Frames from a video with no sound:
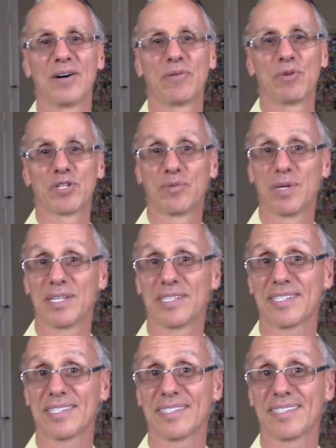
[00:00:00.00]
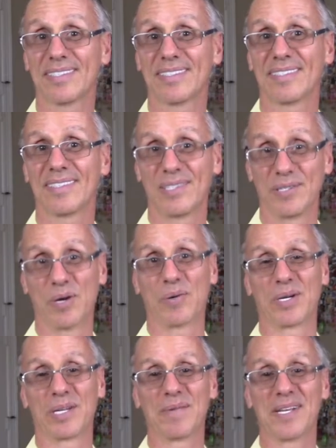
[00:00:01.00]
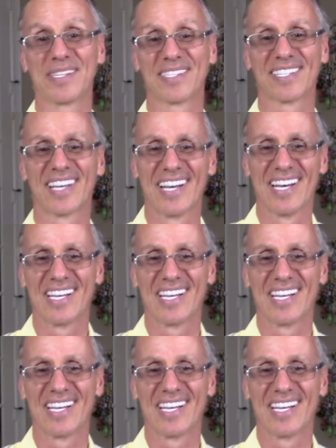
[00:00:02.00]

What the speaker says: Which means, you know what it means.